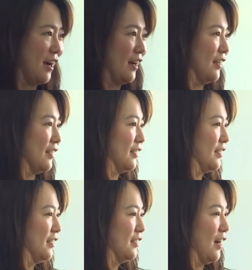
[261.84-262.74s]
I
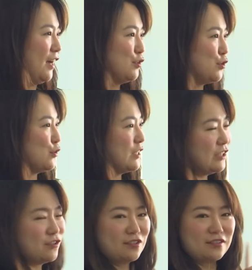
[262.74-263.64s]
used to
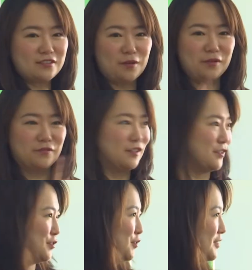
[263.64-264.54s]
teach some of the
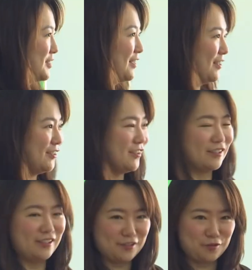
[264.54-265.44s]
students here in
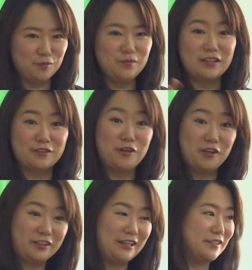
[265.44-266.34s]
the classroom that
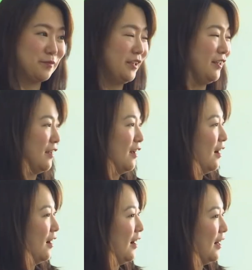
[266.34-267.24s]
recognize me.
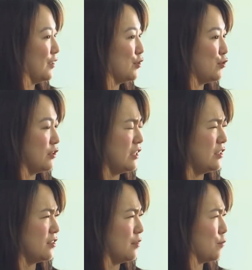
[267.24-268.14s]
I used to
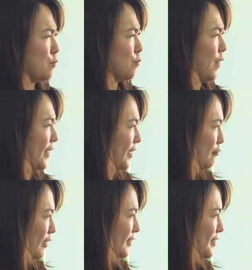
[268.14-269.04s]
teach them
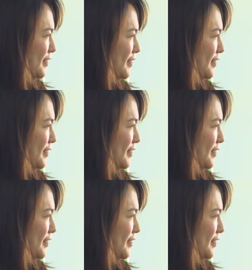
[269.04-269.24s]
writing, right?